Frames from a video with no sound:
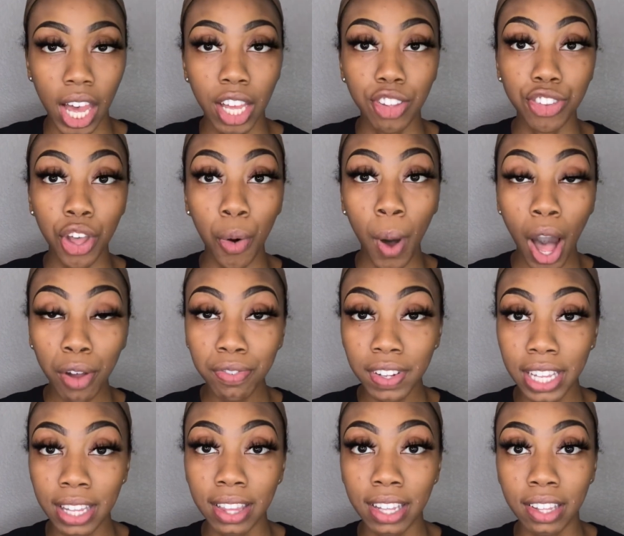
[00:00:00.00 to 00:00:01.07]
So
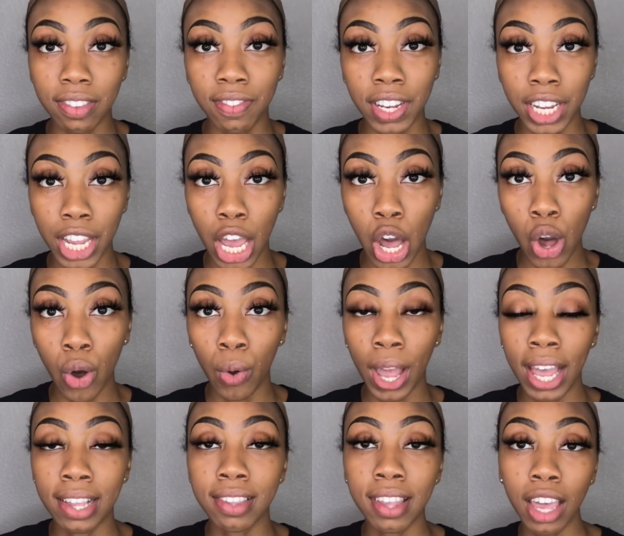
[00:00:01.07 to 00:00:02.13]
hopefully this video
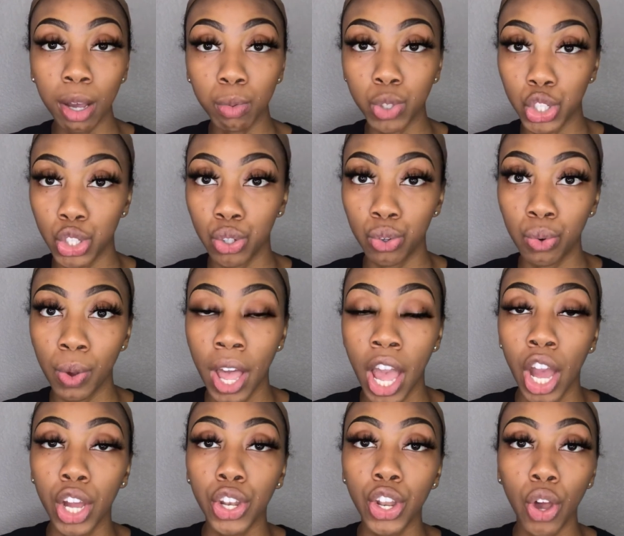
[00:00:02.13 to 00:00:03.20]
has helped you
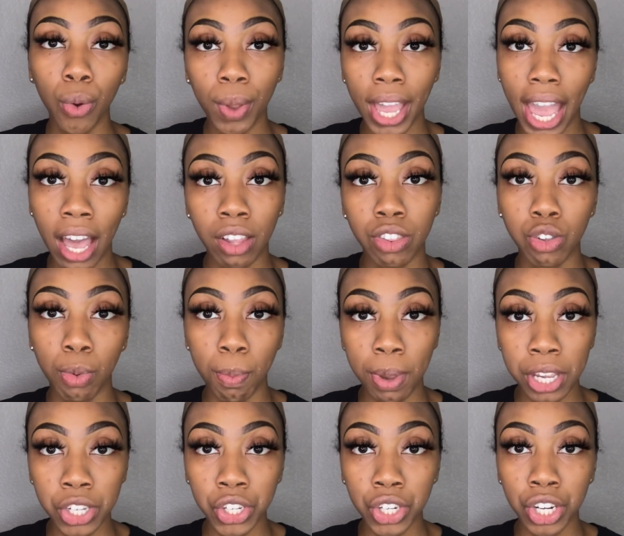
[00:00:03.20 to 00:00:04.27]
knowing how to
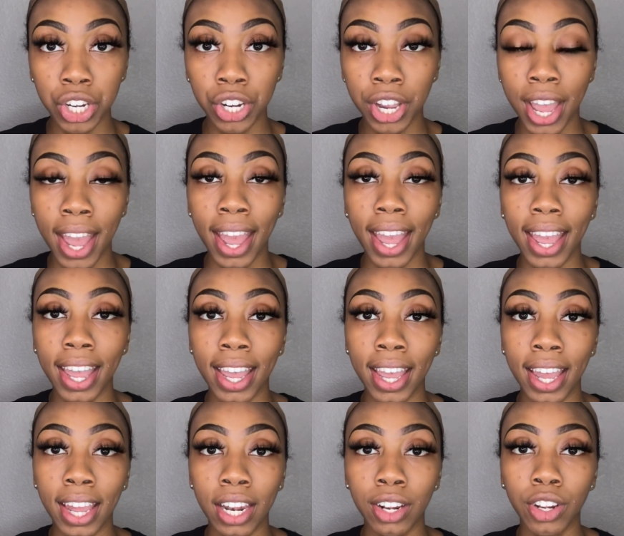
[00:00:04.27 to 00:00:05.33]
measure
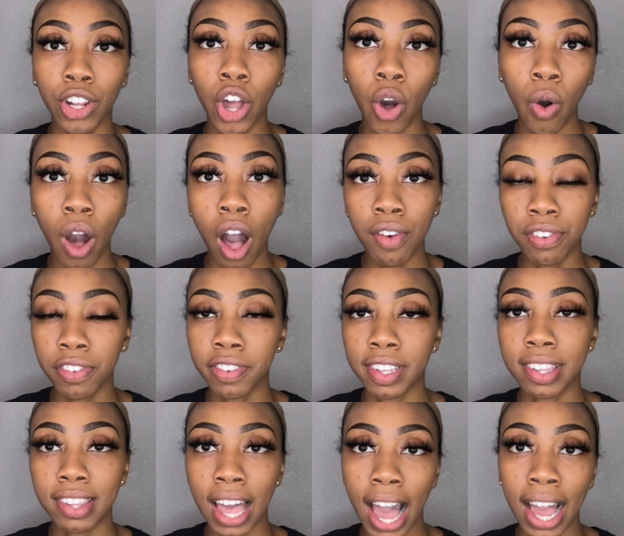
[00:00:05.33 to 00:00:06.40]
and go off of a
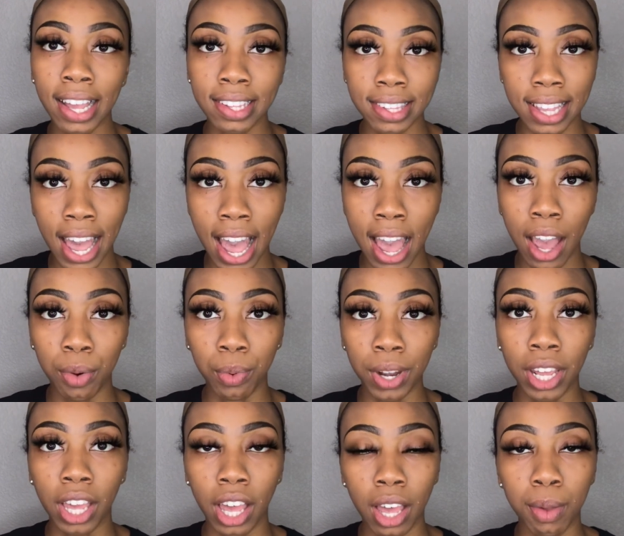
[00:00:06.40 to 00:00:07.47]
size guide when
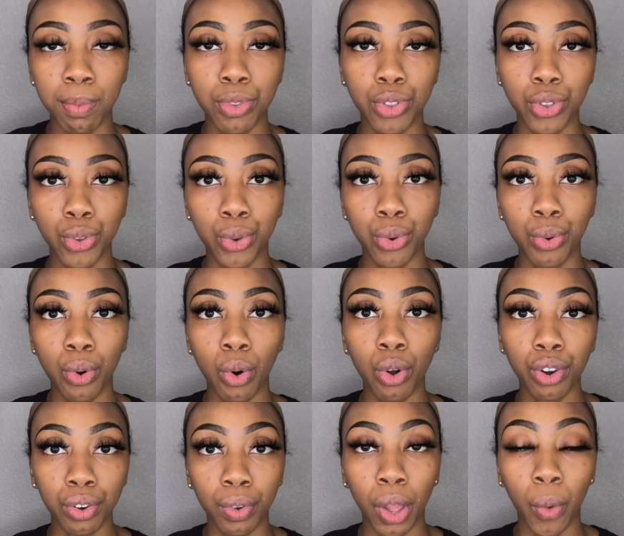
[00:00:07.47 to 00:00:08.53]
it comes to
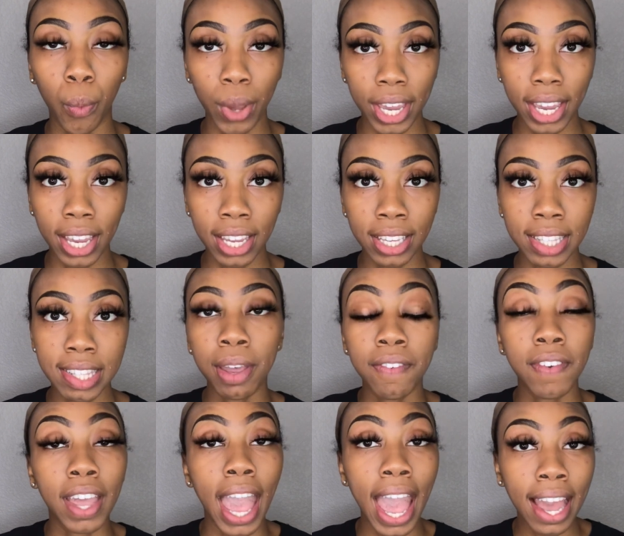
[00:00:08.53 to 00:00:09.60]
ordering wigs. If
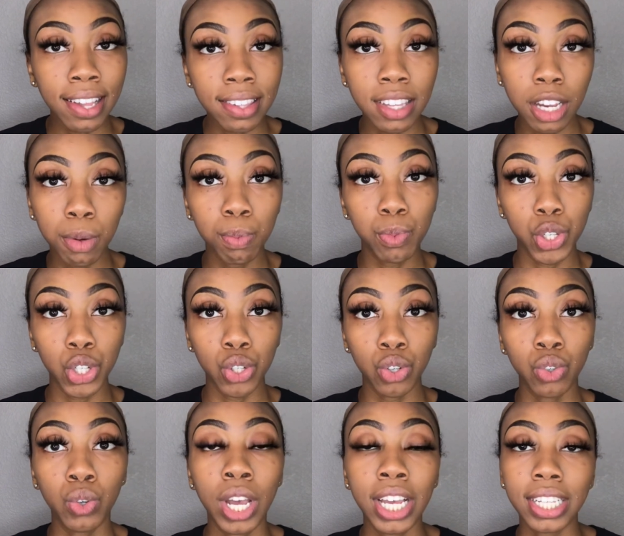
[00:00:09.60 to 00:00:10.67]
it has helped
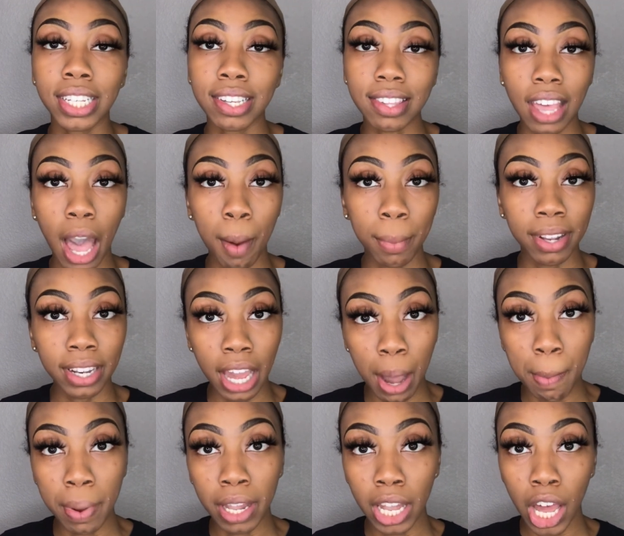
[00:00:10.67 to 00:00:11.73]
you, just comment down
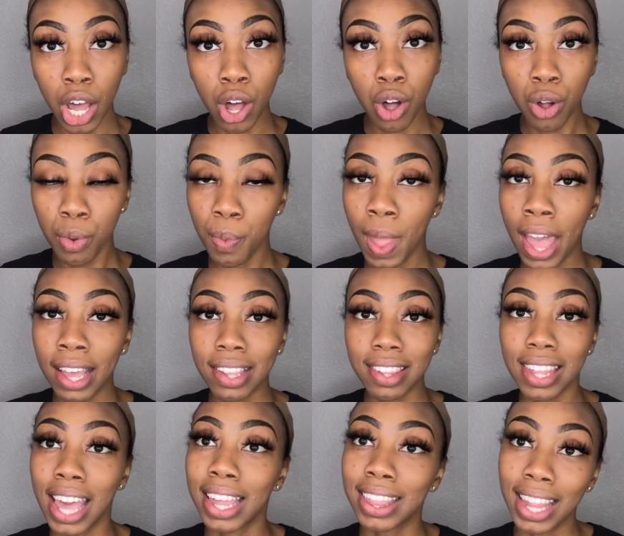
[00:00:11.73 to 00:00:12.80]
below,
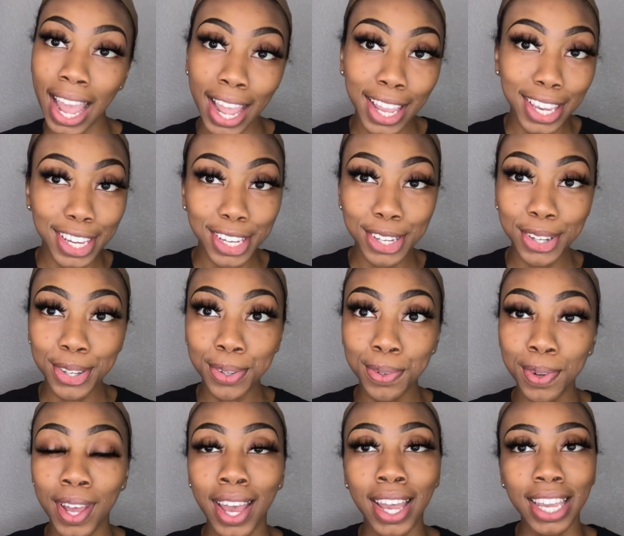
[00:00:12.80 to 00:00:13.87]
say thank you,
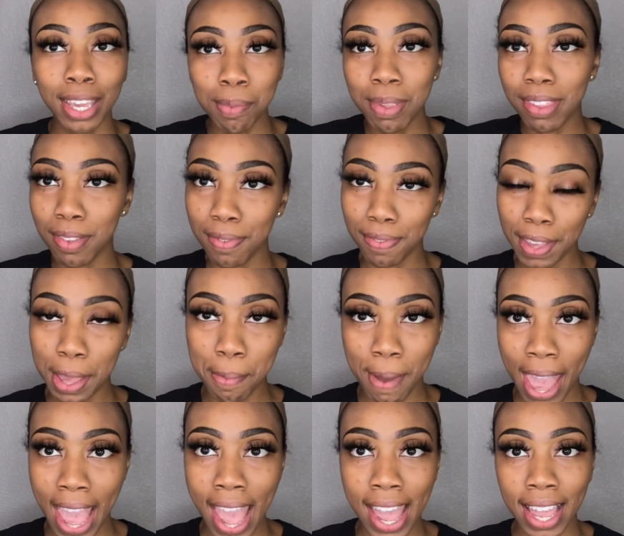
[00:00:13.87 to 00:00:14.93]
give me some
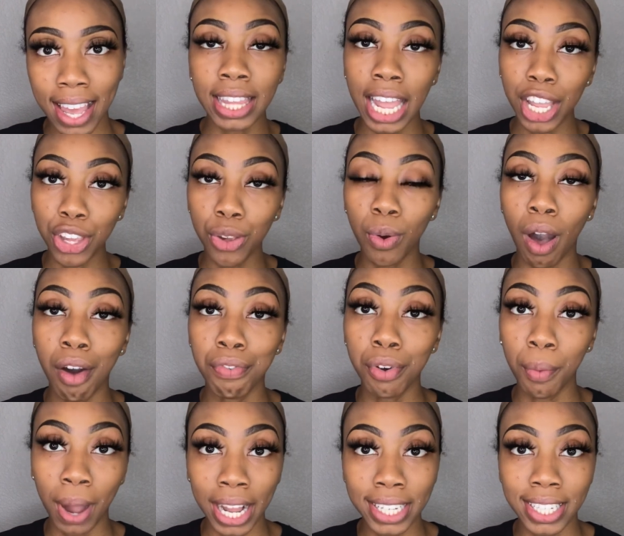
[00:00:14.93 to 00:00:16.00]
feedback. Thank you all for
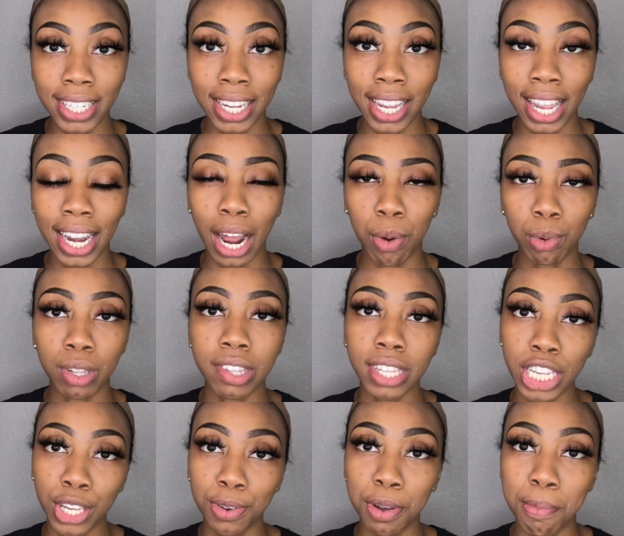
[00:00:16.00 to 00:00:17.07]
watching, and I will
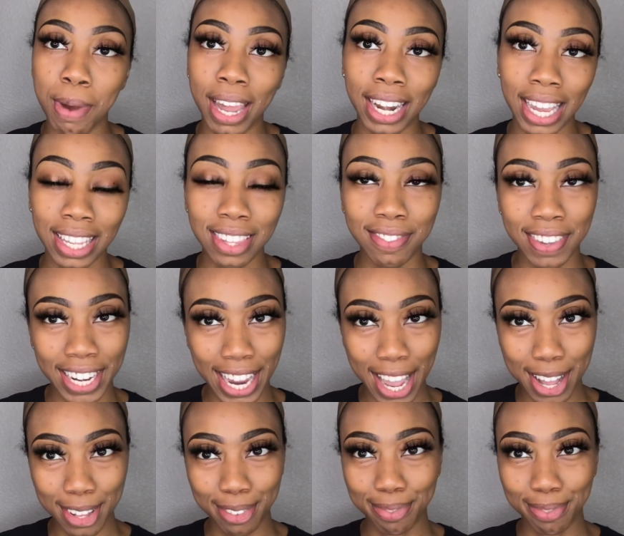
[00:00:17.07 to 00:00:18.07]
see you in my next video.